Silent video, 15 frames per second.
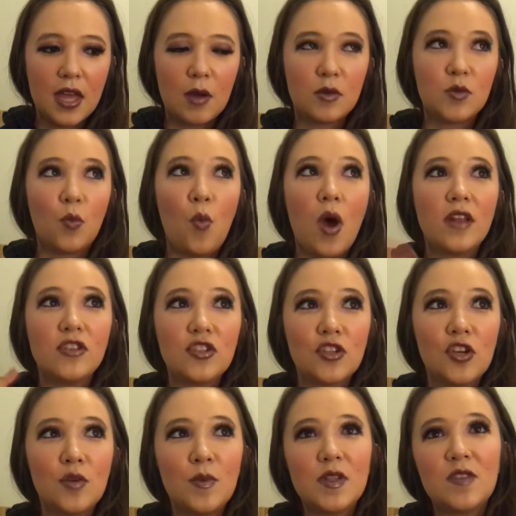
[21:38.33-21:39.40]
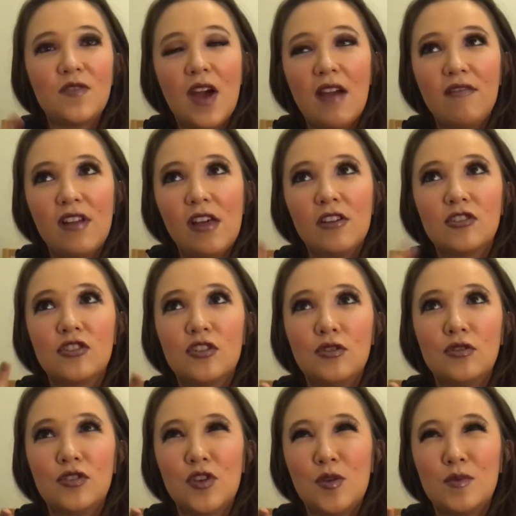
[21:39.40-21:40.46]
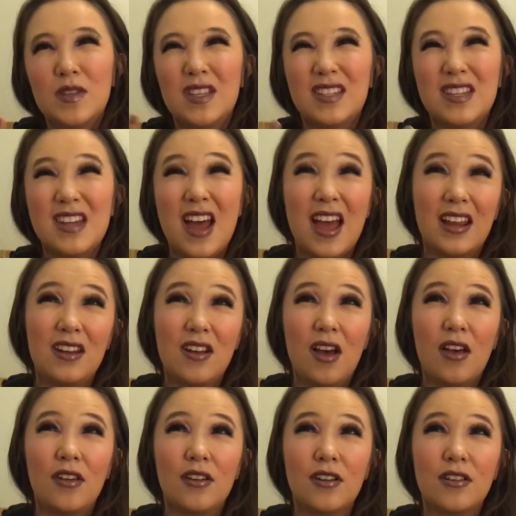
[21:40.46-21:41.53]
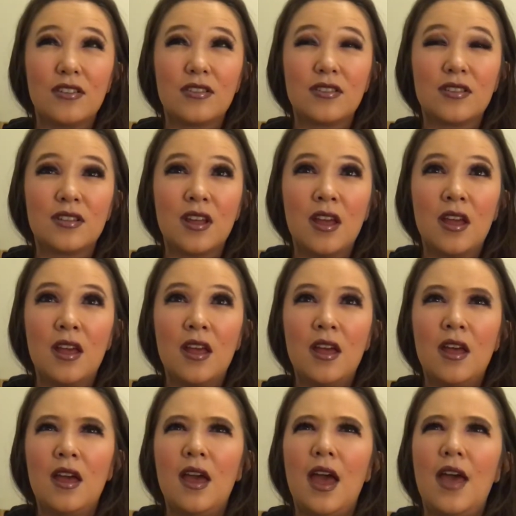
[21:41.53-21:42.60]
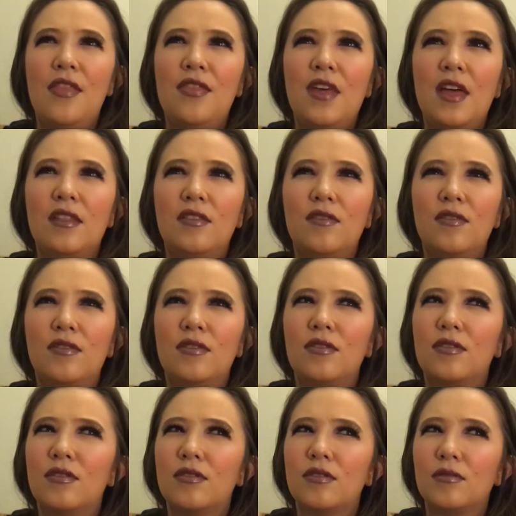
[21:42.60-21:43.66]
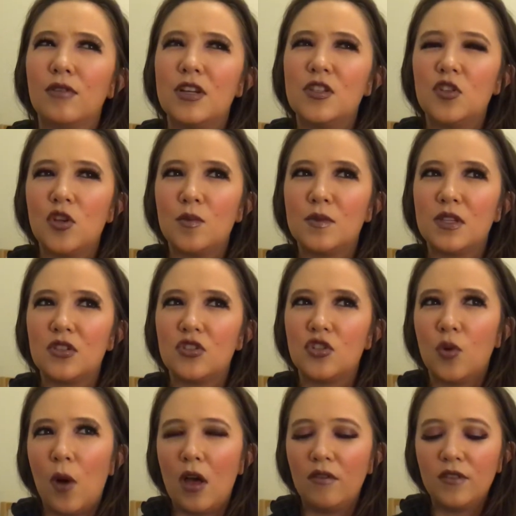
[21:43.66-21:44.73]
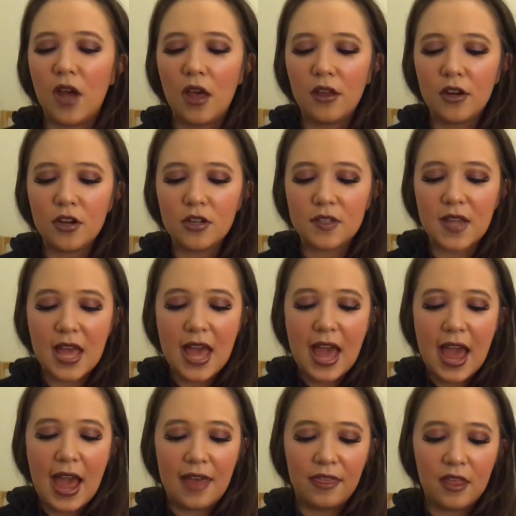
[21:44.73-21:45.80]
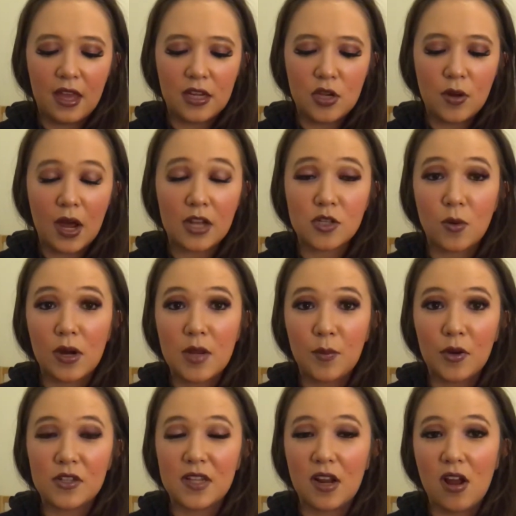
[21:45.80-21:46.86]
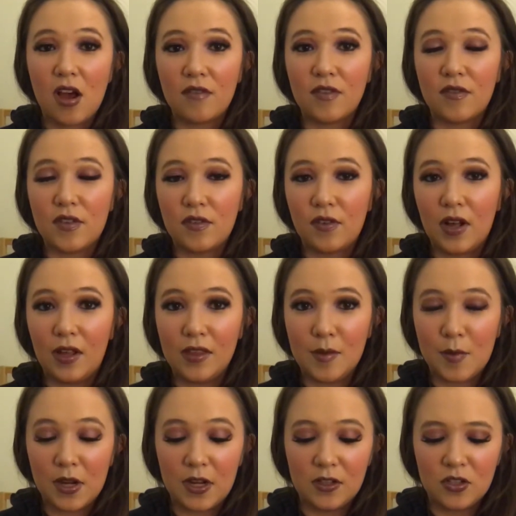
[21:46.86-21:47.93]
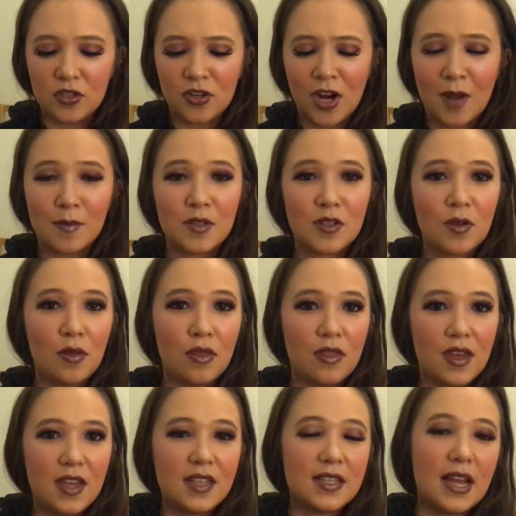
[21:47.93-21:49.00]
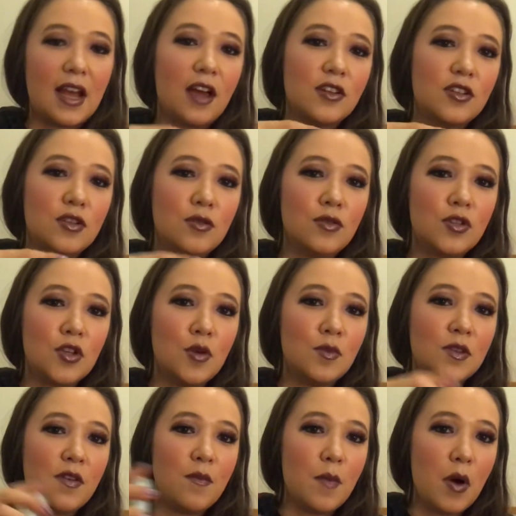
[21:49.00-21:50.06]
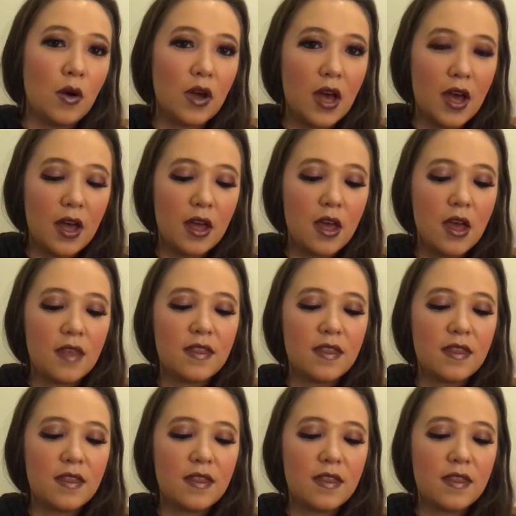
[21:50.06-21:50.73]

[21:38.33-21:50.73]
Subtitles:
It was 1 scoop is $5, 2 scoops is $9, and then 3 scoops is $12, and then you got 20% off if you follow them on Instagram. So this, I got 2 scoops of mocha.